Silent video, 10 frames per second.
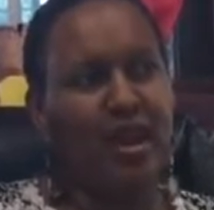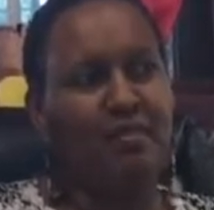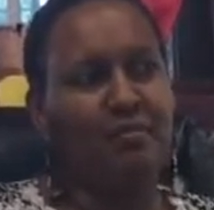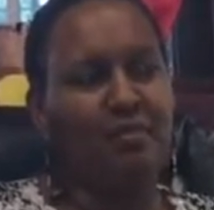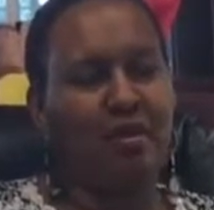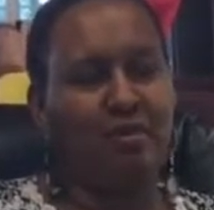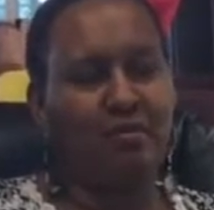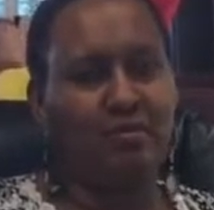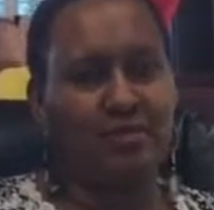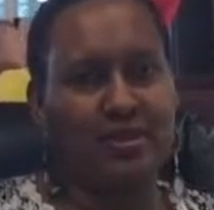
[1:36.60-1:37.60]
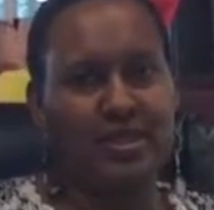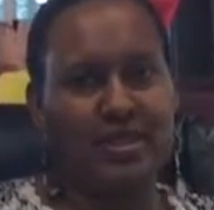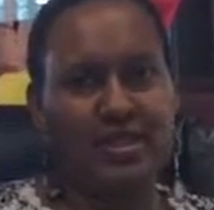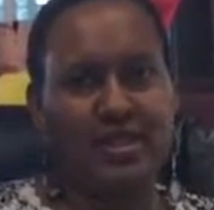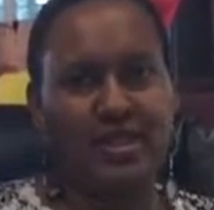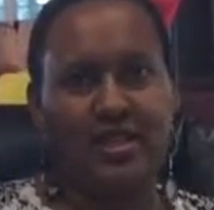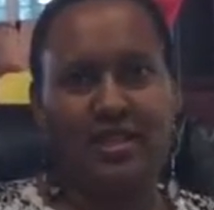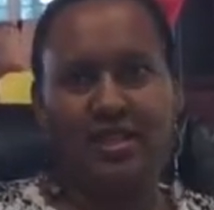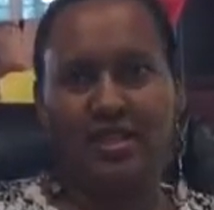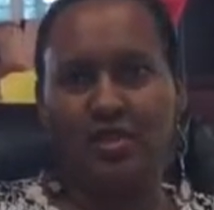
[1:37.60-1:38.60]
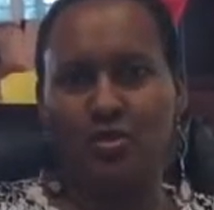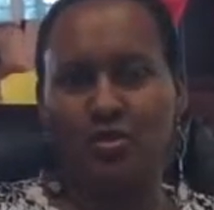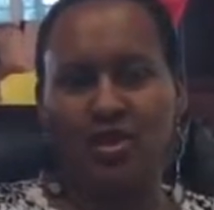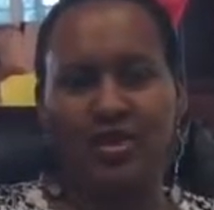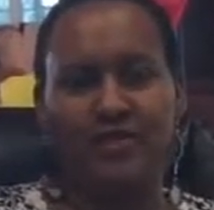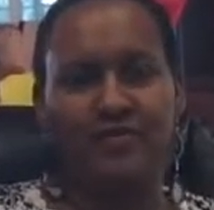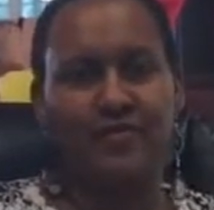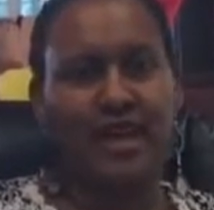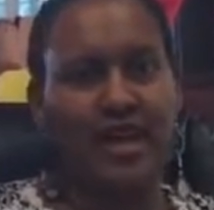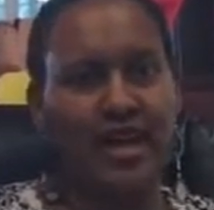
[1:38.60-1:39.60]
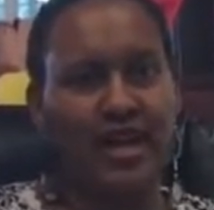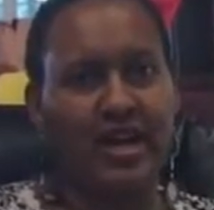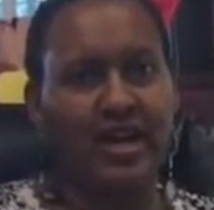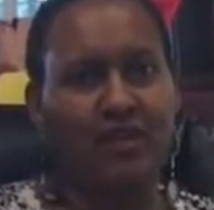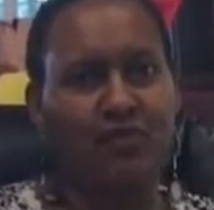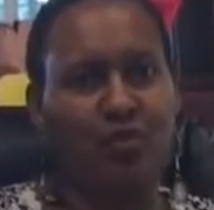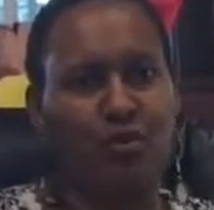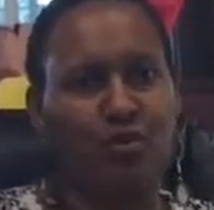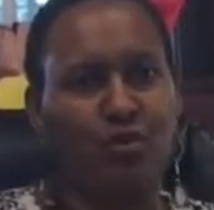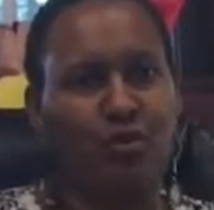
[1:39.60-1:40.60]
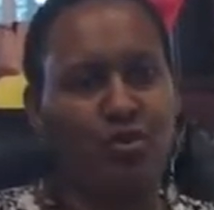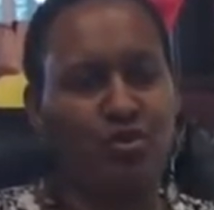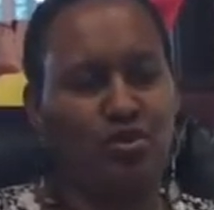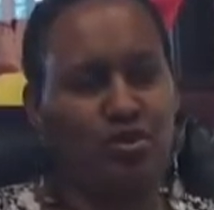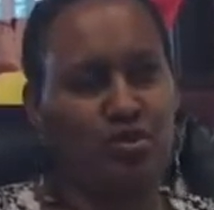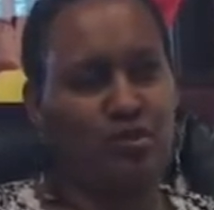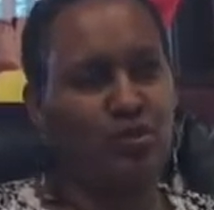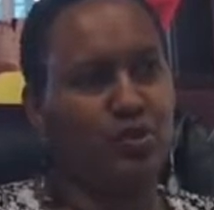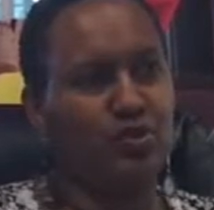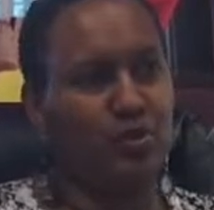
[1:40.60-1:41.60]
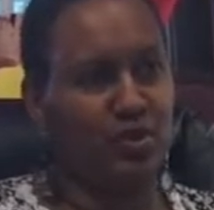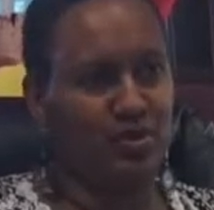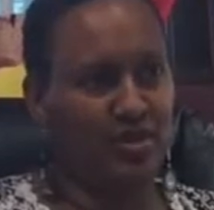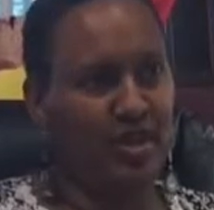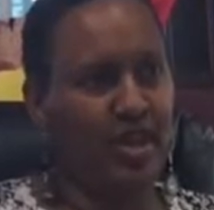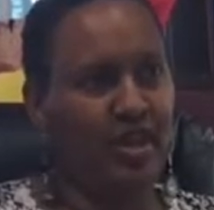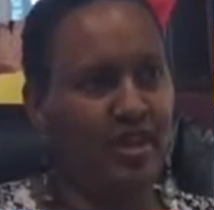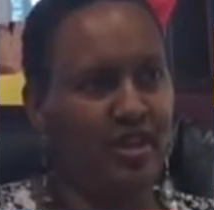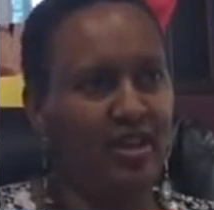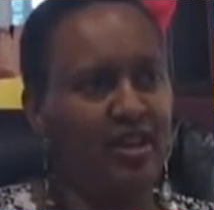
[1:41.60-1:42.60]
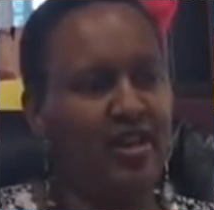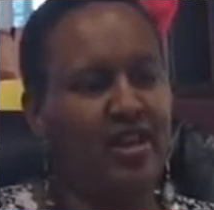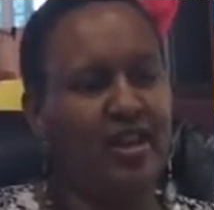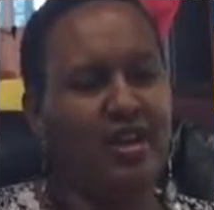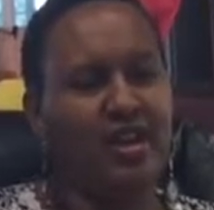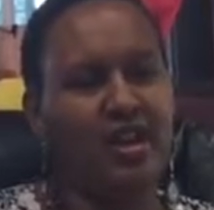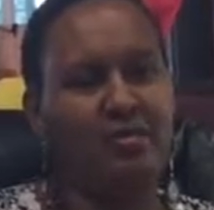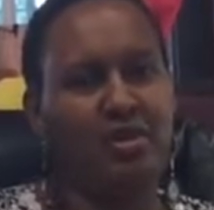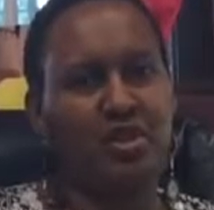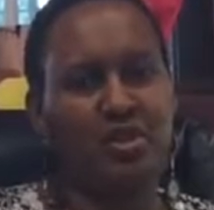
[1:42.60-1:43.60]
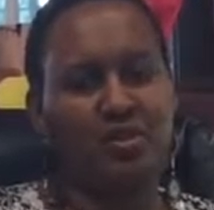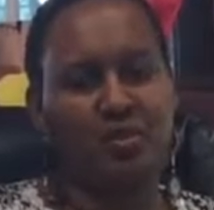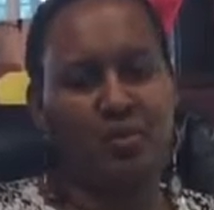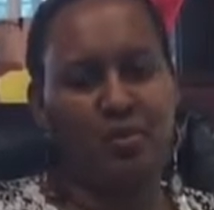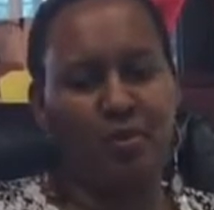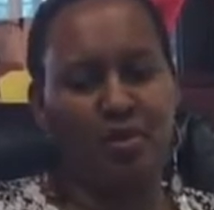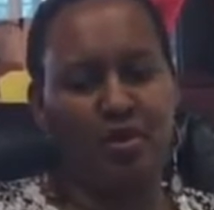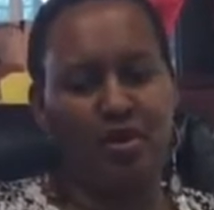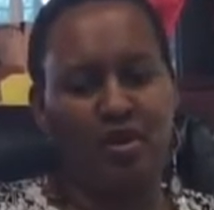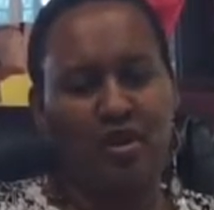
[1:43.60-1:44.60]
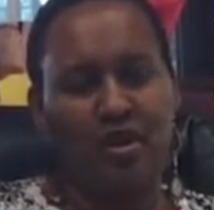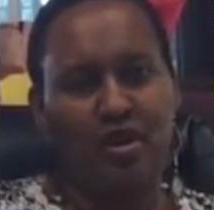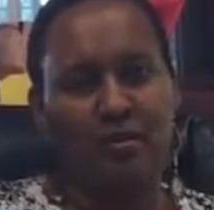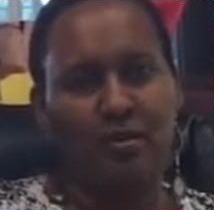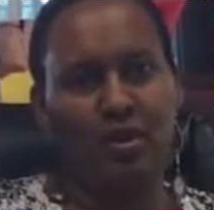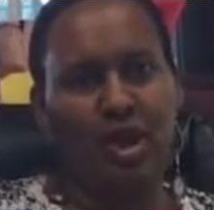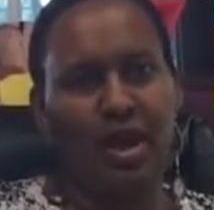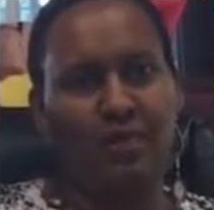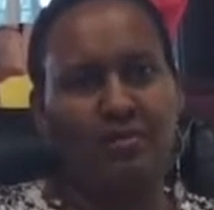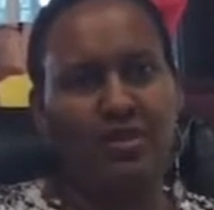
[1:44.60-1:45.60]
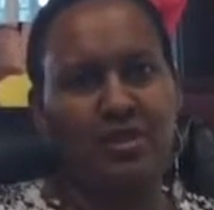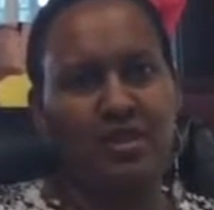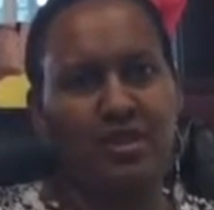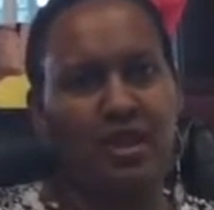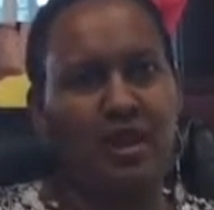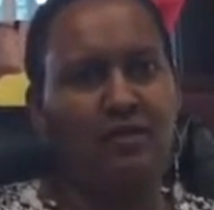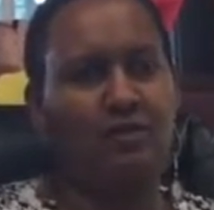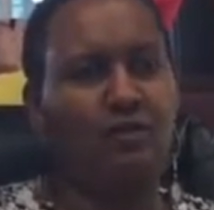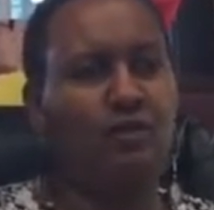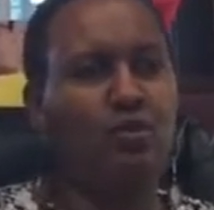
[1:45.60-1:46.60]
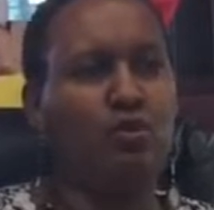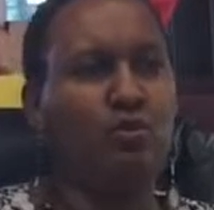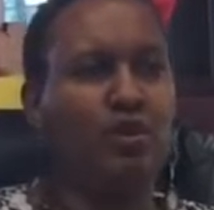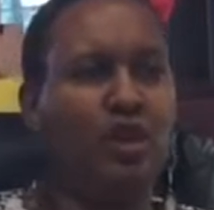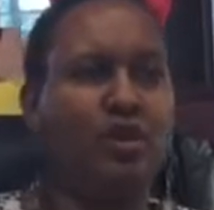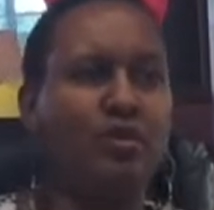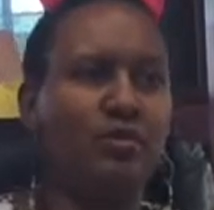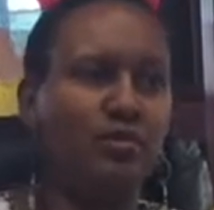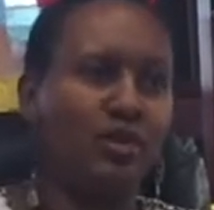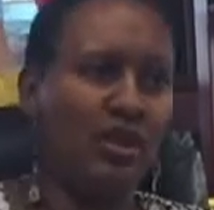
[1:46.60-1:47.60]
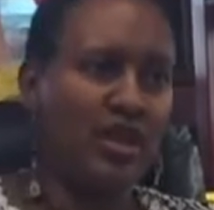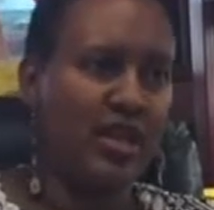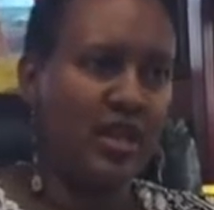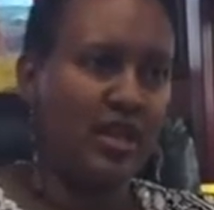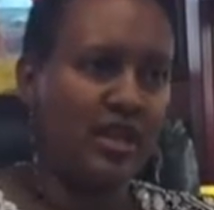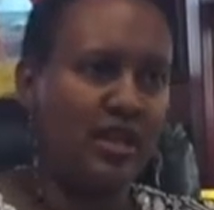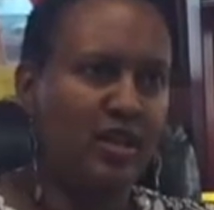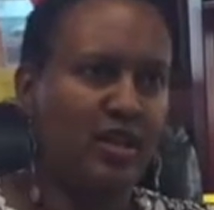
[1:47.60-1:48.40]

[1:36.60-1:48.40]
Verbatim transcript: I probably see three to five or more students per day coming to report. Perhaps it's not full blown bullying,